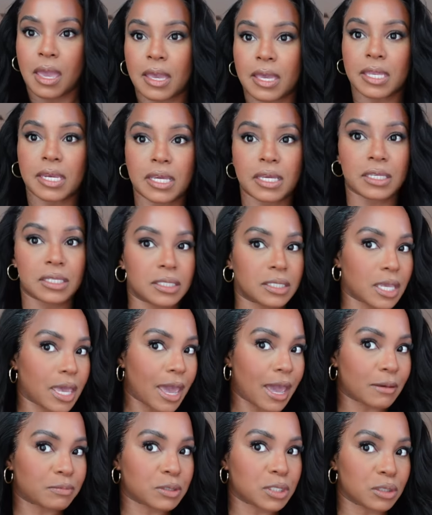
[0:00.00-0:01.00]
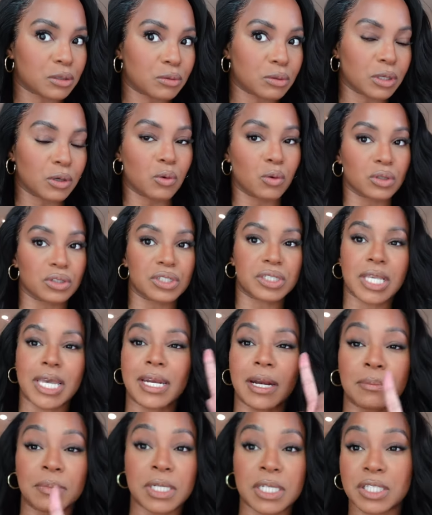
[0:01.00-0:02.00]
It is absolutely gorgeous.
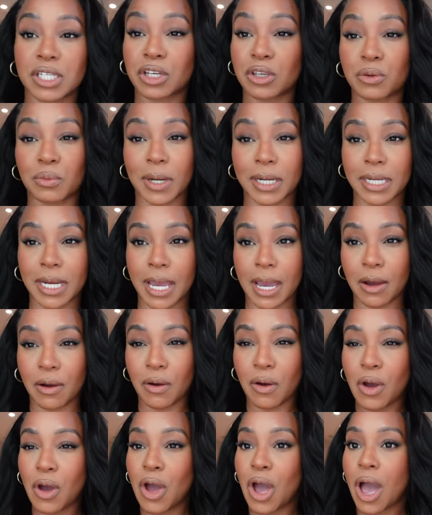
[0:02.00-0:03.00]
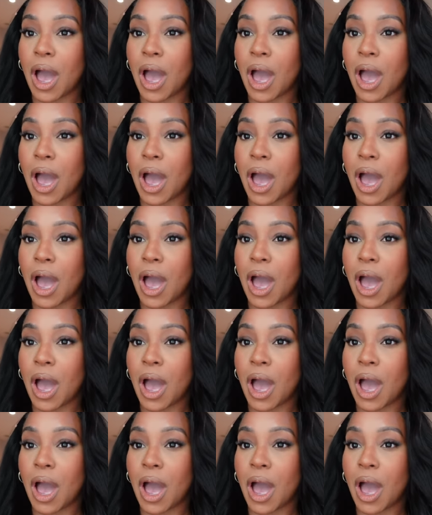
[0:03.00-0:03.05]
And I'm gonna tell you right now,